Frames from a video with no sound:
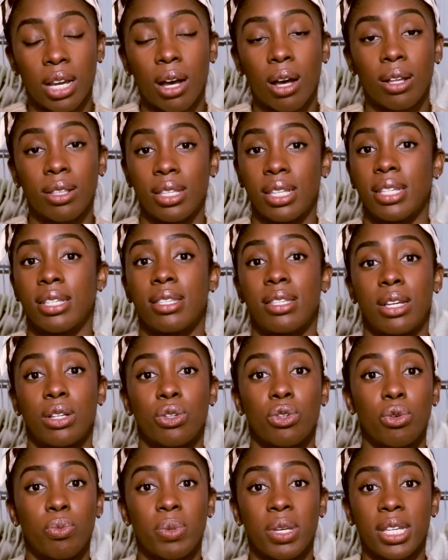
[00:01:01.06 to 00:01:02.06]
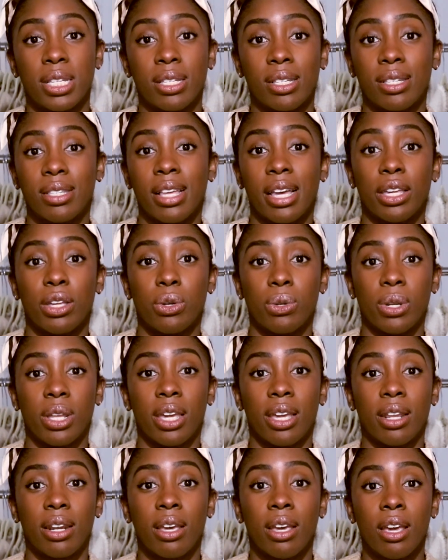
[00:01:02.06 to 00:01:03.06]
on the essential pieces that you
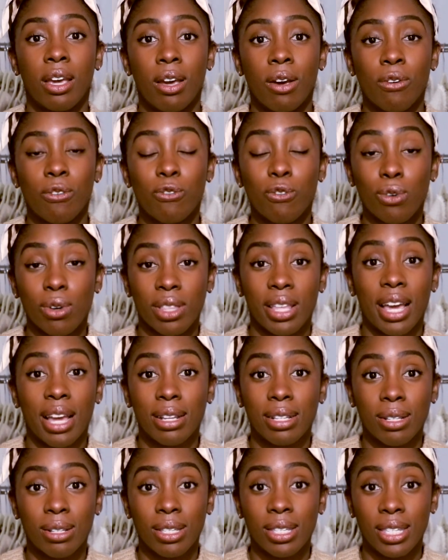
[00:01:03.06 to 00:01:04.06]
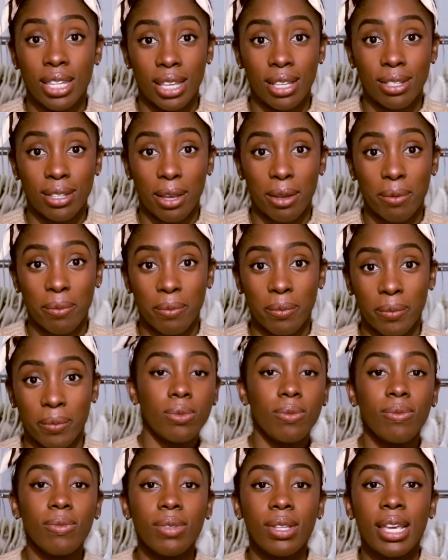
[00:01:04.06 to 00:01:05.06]
need for that season.
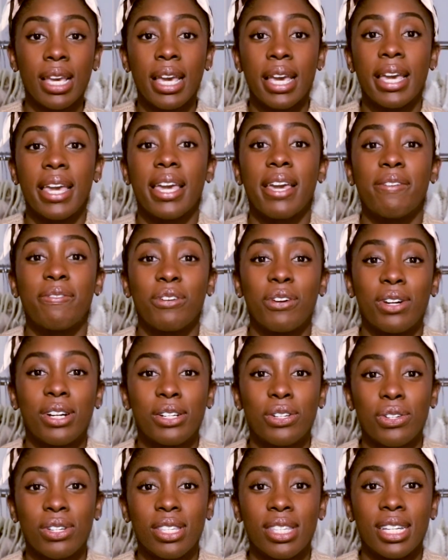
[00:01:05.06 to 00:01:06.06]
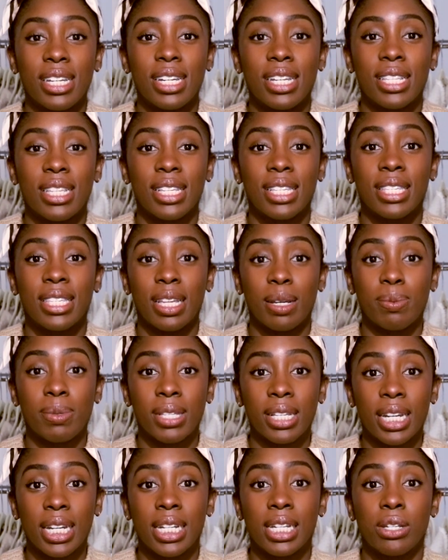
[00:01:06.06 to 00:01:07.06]
If you're interested in the steps
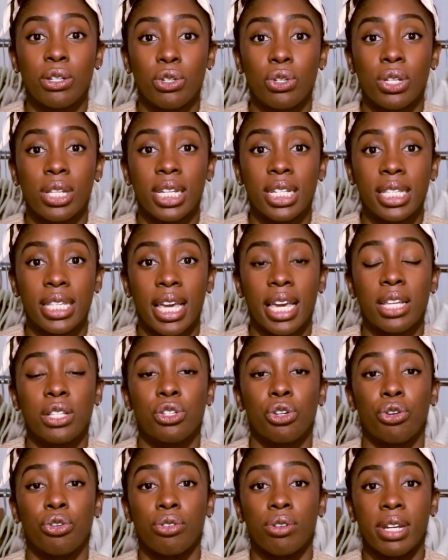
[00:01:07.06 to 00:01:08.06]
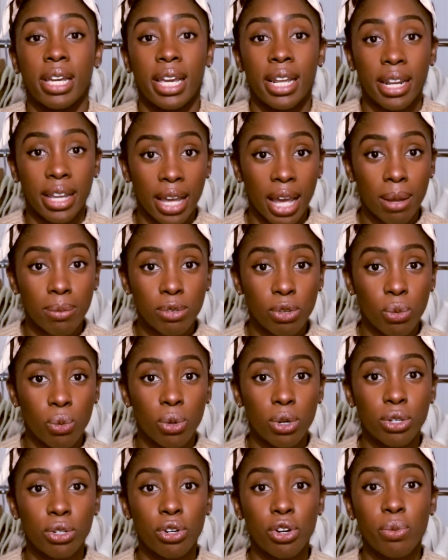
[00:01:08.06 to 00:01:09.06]
that I usually take to create a capsule
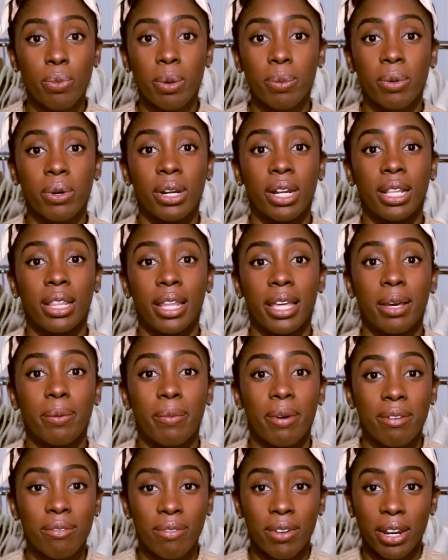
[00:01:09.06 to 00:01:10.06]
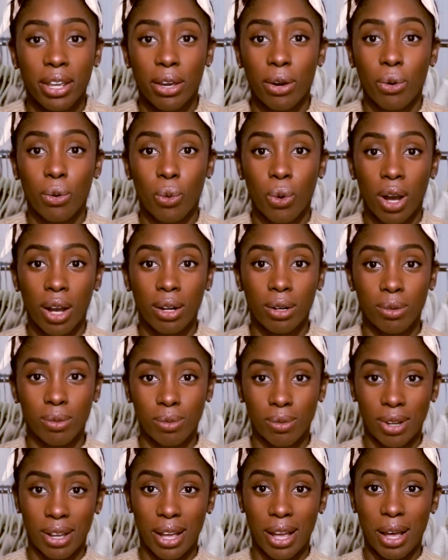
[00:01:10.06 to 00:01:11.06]
wardrobe, I'm going to link my video on
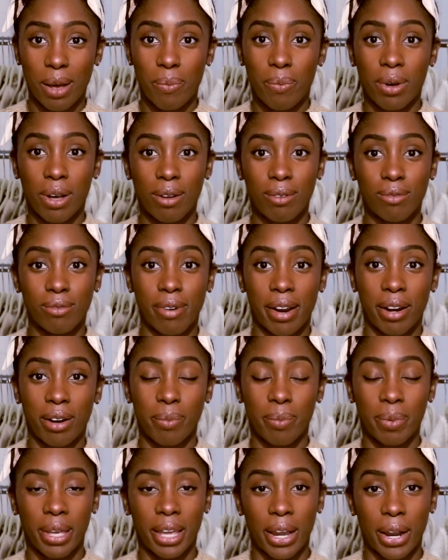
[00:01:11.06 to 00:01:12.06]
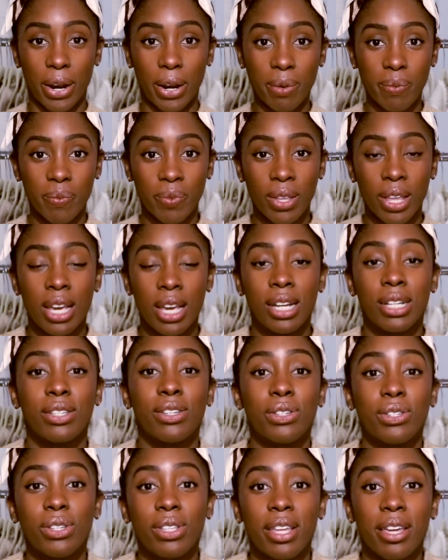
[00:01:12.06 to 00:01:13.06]
above right up here
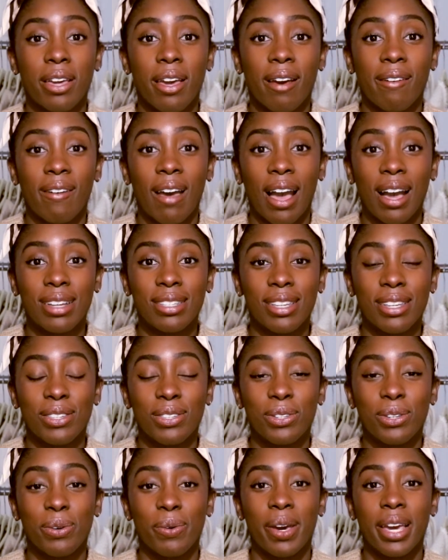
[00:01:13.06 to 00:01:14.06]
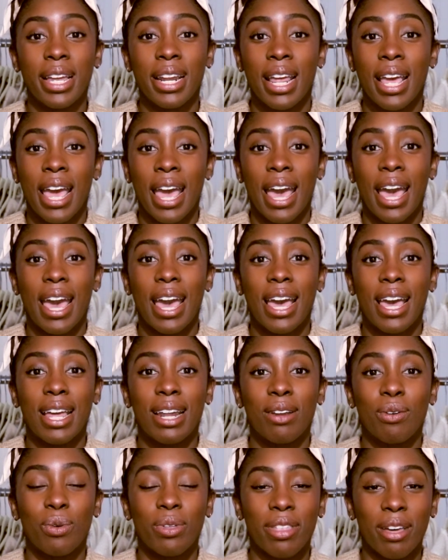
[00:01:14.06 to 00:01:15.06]
just so that you have access to it.
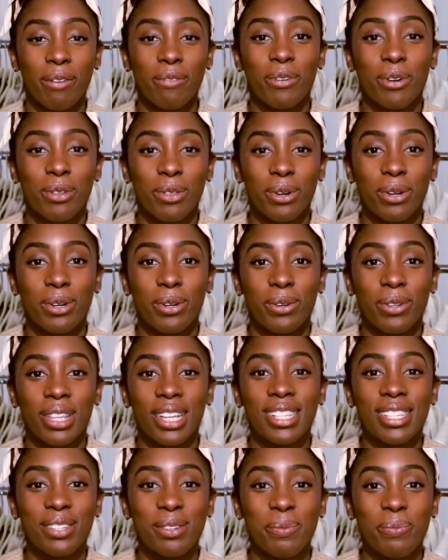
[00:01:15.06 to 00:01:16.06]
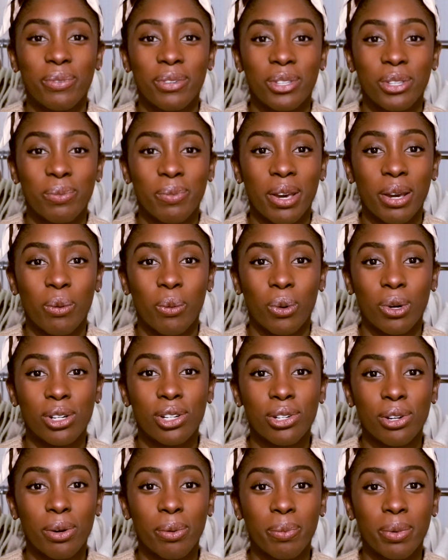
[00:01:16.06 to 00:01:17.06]
And without further ado, let's jump into my
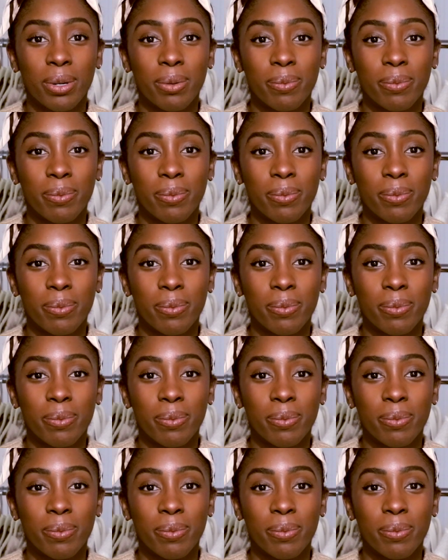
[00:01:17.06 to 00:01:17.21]
wardrobe.